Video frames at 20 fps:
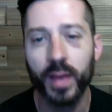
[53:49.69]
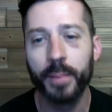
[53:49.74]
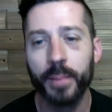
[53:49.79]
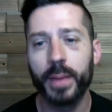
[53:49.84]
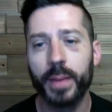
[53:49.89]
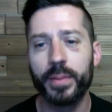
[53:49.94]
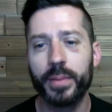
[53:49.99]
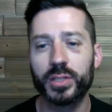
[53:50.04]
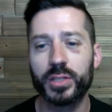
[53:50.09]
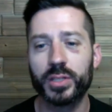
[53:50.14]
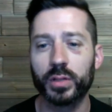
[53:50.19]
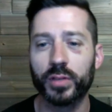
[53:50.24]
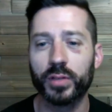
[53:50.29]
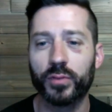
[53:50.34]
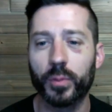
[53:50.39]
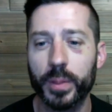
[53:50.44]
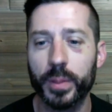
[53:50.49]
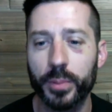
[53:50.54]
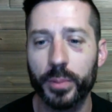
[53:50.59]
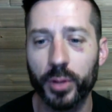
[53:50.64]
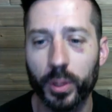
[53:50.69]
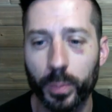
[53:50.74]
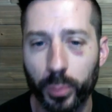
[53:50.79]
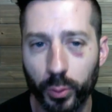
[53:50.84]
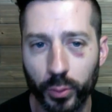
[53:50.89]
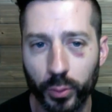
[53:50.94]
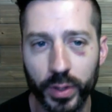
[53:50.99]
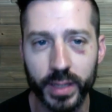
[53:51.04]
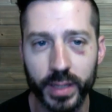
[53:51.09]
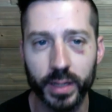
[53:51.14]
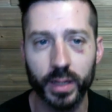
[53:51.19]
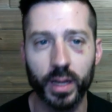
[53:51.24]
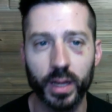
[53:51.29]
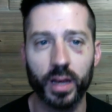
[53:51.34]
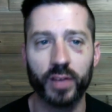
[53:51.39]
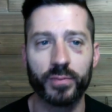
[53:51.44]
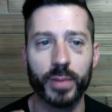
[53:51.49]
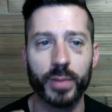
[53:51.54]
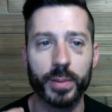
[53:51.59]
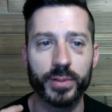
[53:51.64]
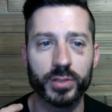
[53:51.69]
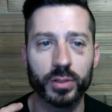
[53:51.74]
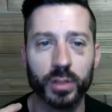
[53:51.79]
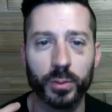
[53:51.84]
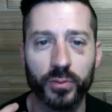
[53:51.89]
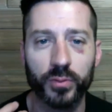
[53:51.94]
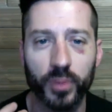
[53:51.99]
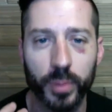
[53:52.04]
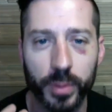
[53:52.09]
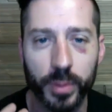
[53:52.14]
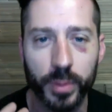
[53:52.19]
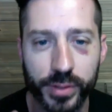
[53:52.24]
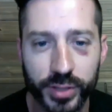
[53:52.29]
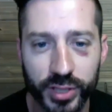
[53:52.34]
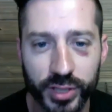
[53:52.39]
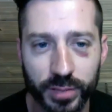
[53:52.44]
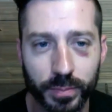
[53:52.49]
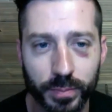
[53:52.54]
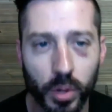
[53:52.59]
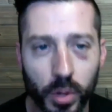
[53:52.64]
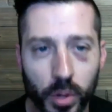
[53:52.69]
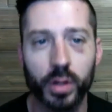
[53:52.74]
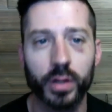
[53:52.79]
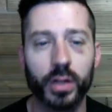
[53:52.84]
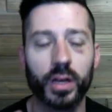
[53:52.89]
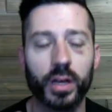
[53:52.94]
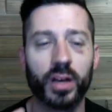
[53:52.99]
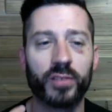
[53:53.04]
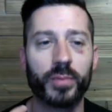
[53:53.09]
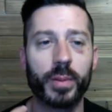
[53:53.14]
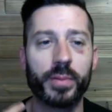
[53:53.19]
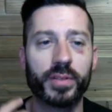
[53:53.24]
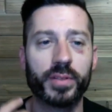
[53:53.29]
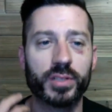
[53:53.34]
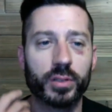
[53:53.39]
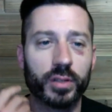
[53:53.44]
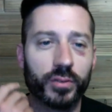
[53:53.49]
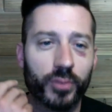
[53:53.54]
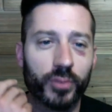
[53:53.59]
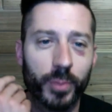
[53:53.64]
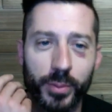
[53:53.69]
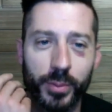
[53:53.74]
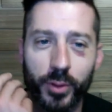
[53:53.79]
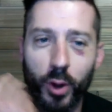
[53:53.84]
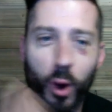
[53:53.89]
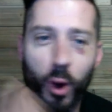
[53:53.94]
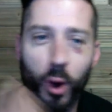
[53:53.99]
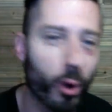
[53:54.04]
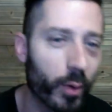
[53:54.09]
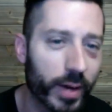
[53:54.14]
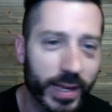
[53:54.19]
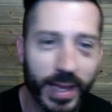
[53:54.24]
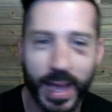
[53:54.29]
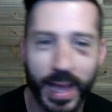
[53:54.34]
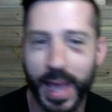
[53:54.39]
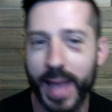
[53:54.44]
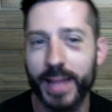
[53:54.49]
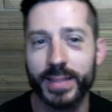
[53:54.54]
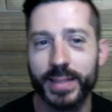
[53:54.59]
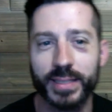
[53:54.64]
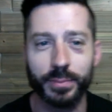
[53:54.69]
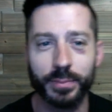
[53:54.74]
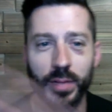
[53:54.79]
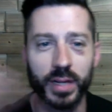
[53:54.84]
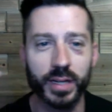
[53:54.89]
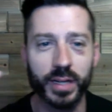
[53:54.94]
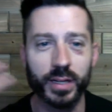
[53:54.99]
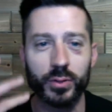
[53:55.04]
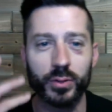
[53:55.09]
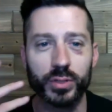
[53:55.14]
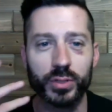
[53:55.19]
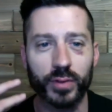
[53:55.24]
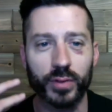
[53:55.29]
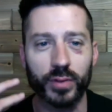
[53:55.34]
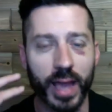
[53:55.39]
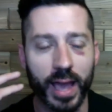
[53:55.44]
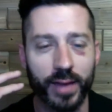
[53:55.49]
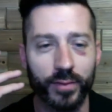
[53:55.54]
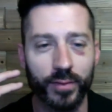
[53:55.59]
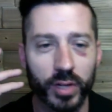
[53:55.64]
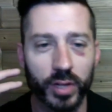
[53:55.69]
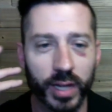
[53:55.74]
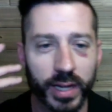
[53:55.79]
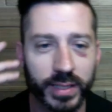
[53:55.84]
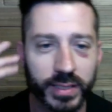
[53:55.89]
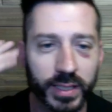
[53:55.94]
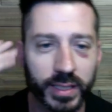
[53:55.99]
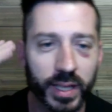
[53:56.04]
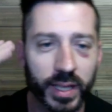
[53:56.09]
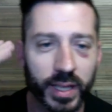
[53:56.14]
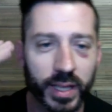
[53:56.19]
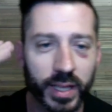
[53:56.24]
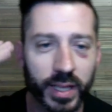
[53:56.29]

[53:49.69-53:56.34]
Maybe it's only for people that are pretty enough. Maybe it's only for people that are smart enough. Maybe it's only for people that already had some money to use for advertising.